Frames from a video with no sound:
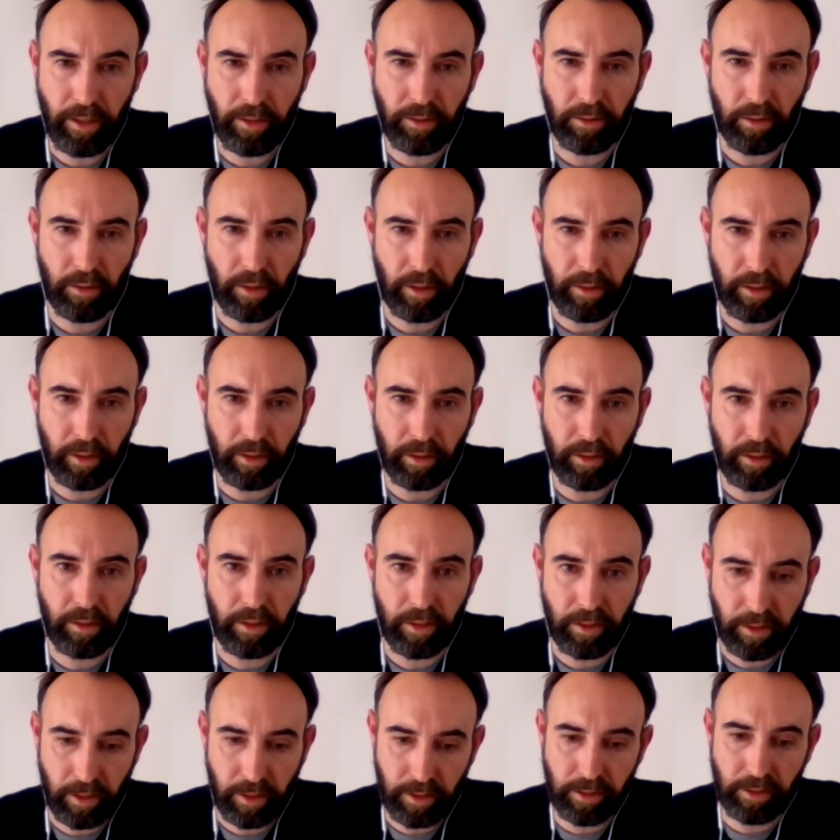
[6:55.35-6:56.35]
So I think
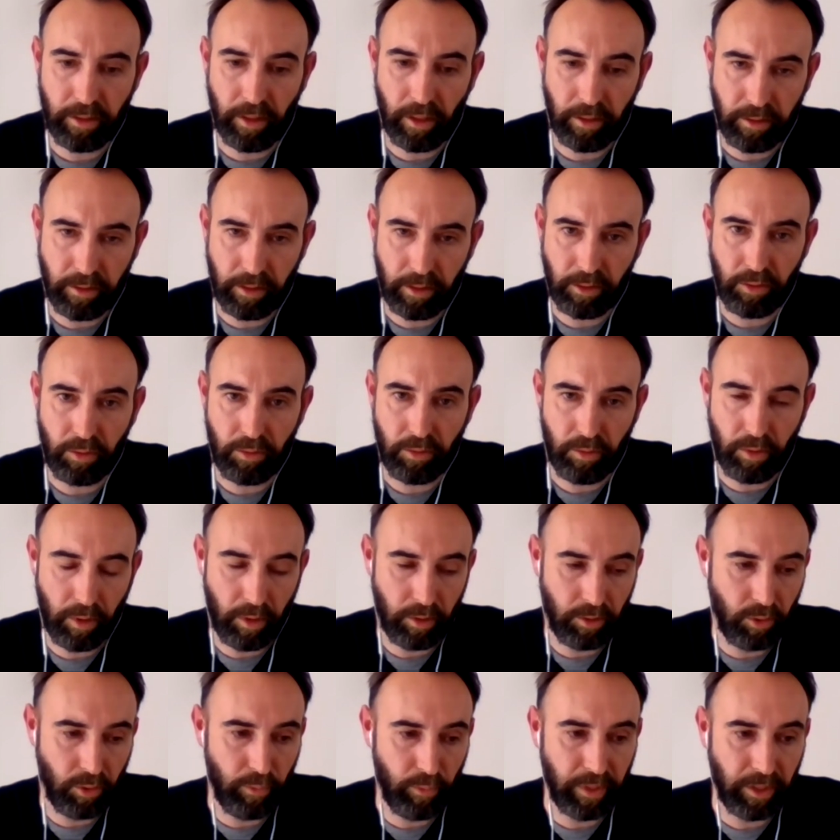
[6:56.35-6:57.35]
this is starting to
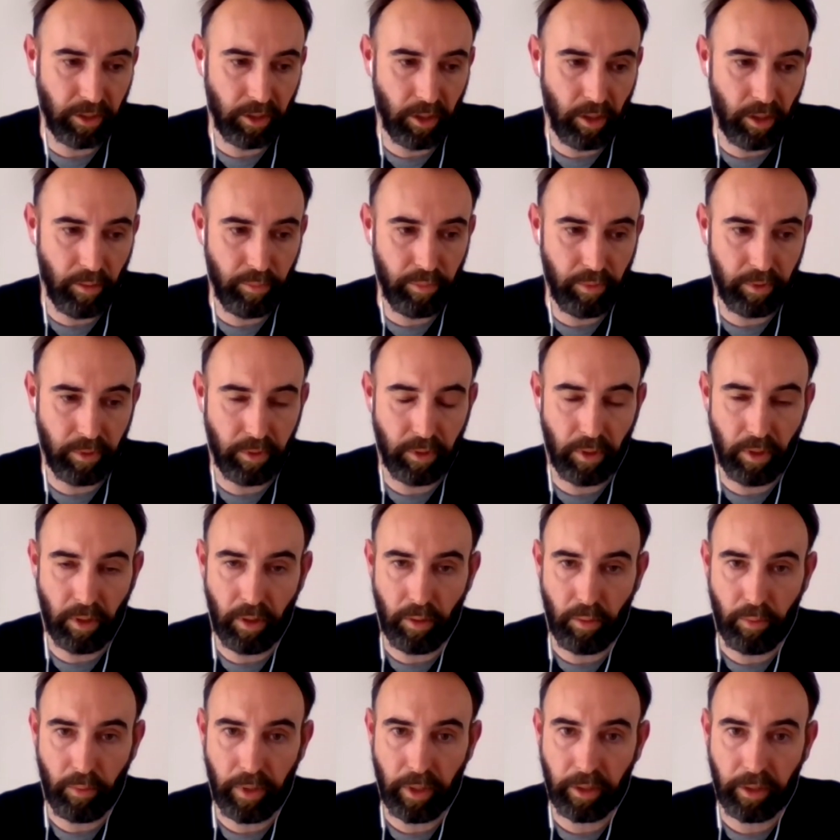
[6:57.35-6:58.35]
pick up, and
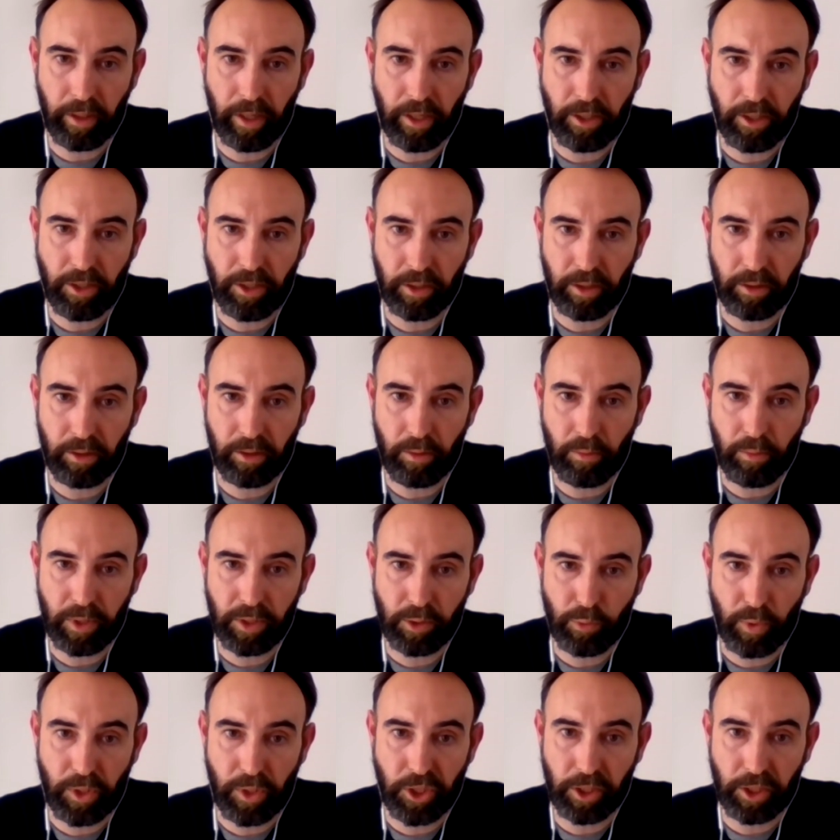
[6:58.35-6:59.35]
we're engaging, we're
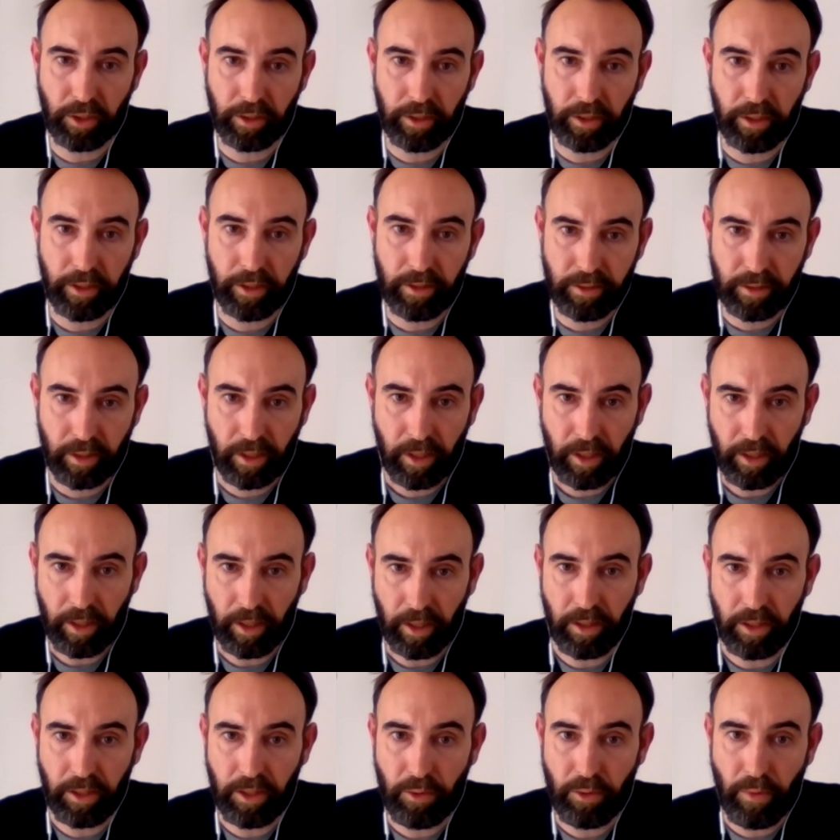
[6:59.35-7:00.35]
switching gears
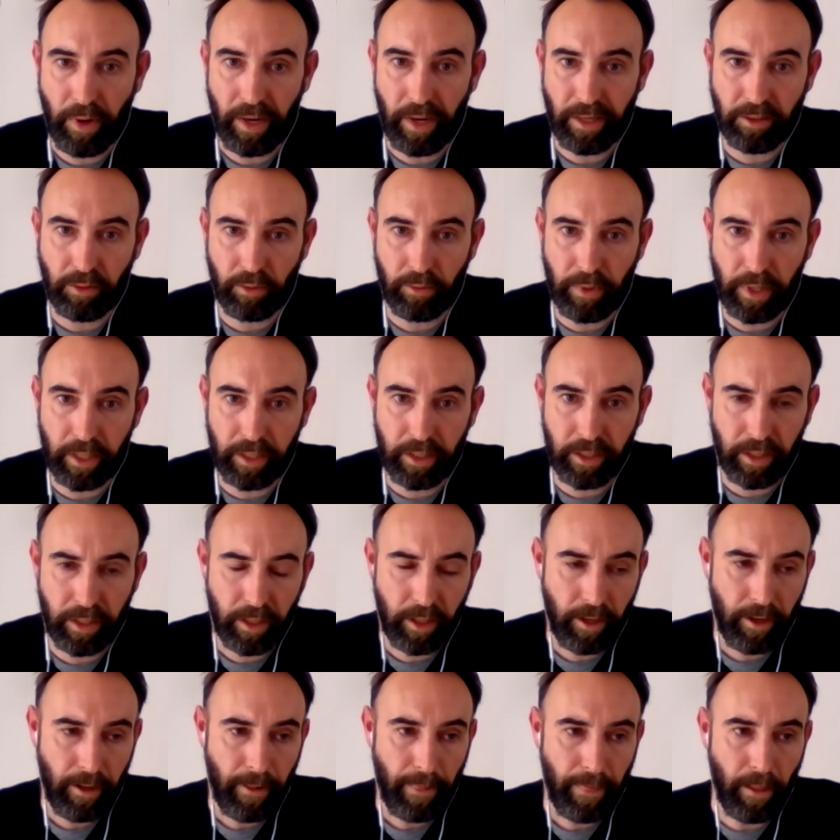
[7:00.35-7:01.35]
in the US already,
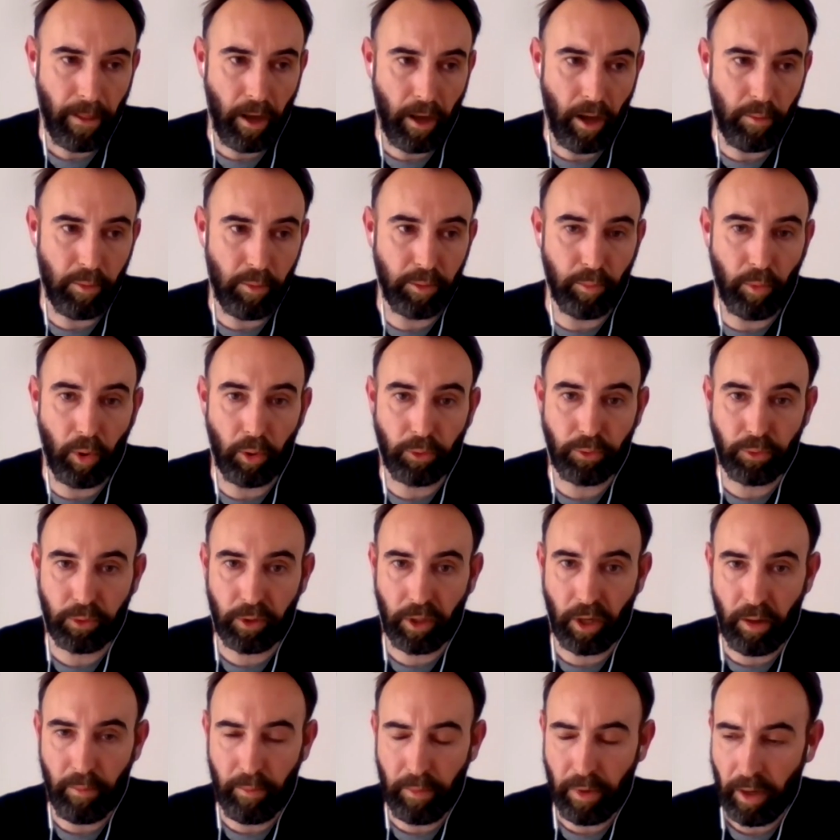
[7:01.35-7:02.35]
but more to
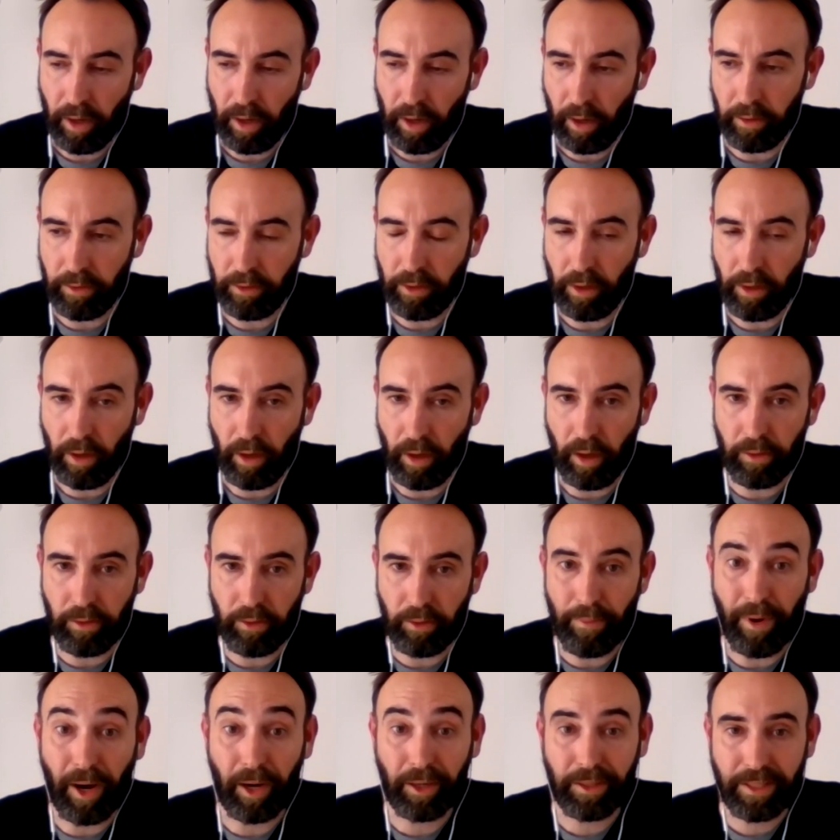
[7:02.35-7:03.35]
come on the
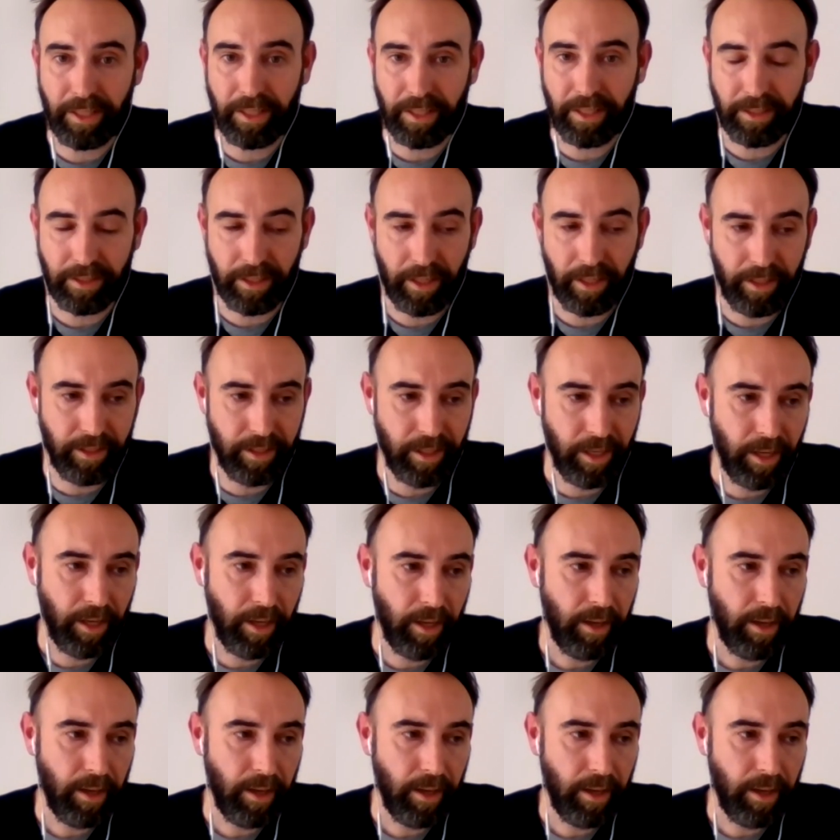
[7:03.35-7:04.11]
marketing side.